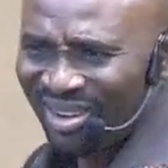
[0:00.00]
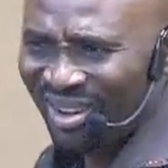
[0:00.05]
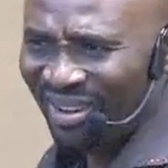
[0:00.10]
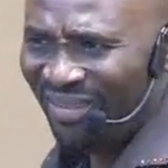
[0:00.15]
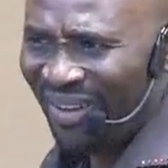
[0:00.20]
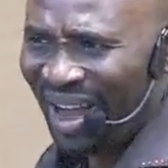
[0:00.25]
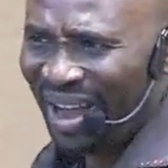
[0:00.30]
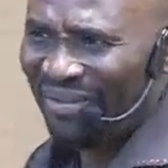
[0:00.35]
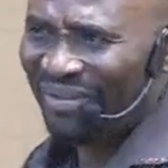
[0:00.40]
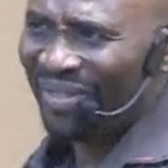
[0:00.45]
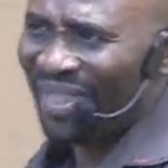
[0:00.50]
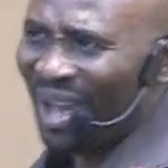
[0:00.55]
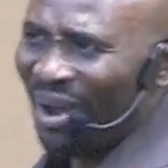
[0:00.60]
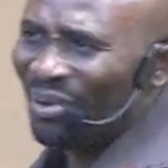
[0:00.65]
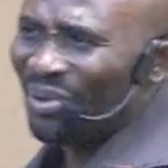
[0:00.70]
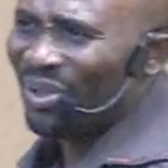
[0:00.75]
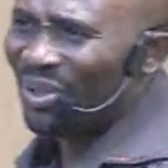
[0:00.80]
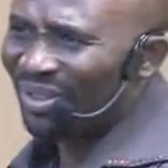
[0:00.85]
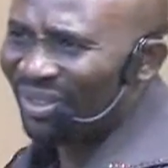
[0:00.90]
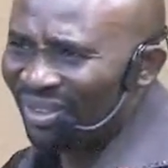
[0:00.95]

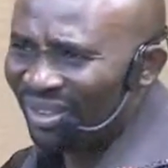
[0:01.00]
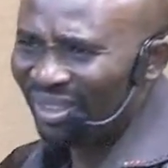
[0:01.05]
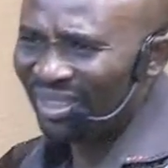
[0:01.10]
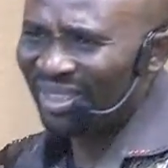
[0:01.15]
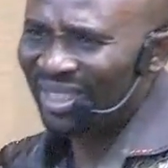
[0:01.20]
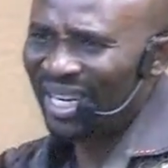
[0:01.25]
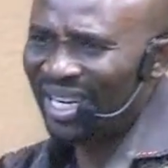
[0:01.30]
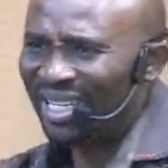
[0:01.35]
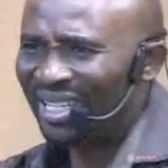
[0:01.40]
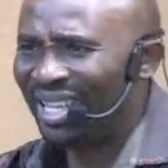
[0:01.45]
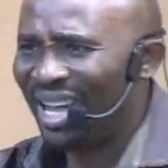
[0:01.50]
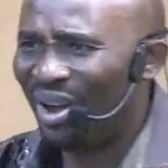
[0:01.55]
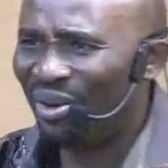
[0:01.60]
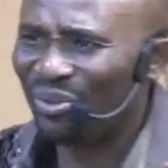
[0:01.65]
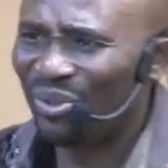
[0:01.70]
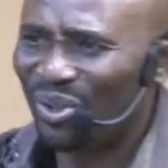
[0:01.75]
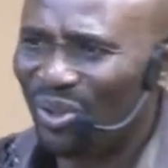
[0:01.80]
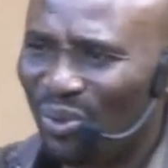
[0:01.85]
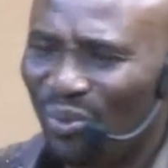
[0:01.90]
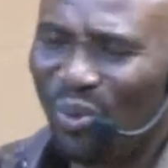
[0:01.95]
5,000,
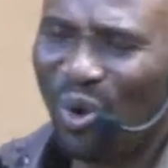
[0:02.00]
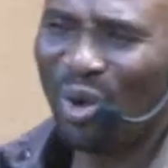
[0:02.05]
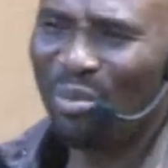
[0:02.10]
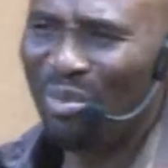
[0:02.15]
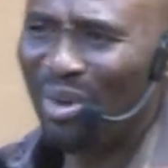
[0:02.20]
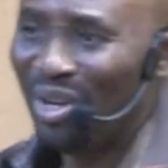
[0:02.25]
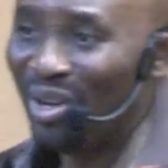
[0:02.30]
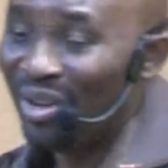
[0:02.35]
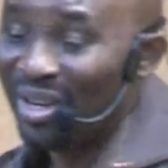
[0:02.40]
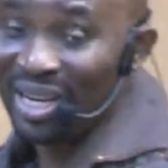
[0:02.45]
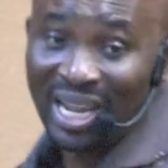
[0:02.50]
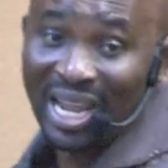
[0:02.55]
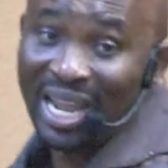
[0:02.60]
10,000, 1 million.